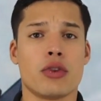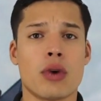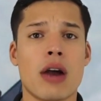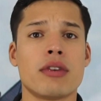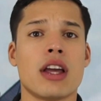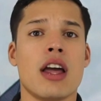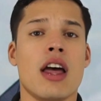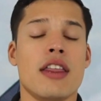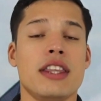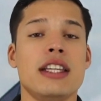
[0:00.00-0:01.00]

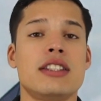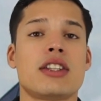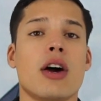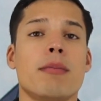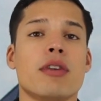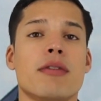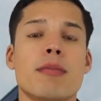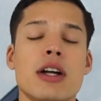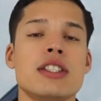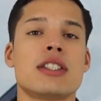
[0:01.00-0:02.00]
throughout these couple
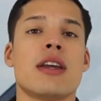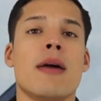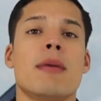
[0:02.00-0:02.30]
of months.